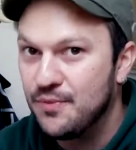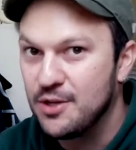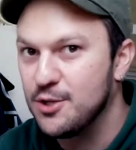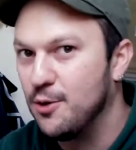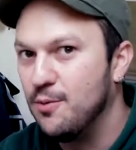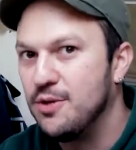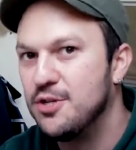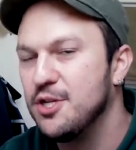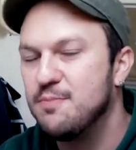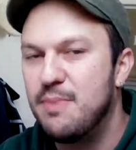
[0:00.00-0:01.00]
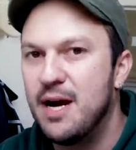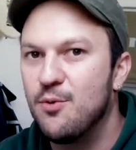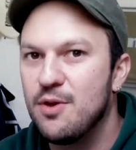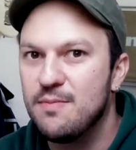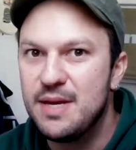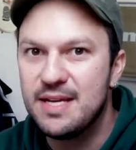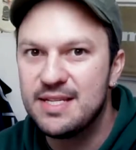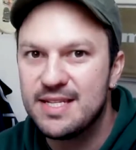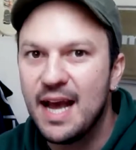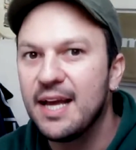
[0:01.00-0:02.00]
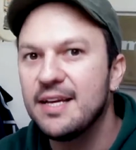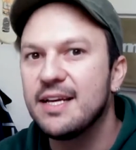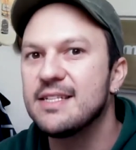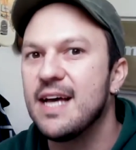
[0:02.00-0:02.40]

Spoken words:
So just bear with me a second because